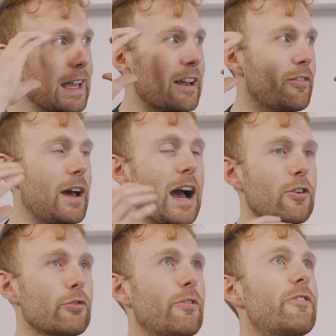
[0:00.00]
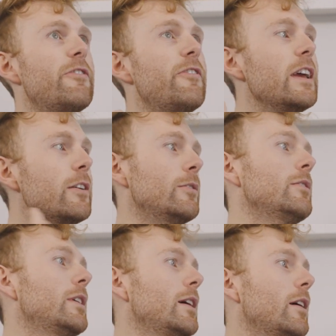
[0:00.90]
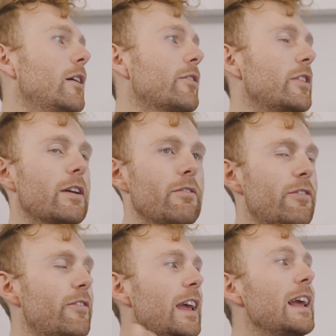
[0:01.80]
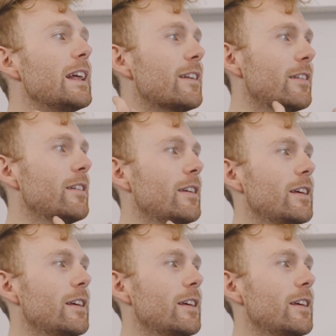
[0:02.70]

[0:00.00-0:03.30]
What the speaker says: get an actual feel so you can feel it.